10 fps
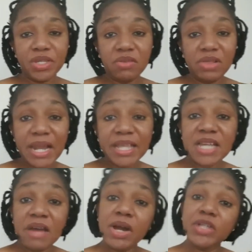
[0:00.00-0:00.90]
learn
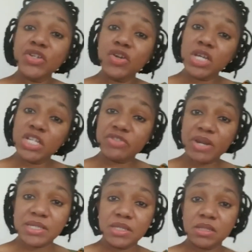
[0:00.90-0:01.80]
it around your
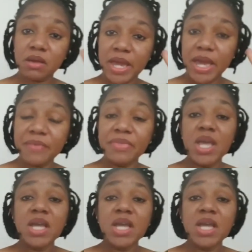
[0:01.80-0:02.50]
interests, okay?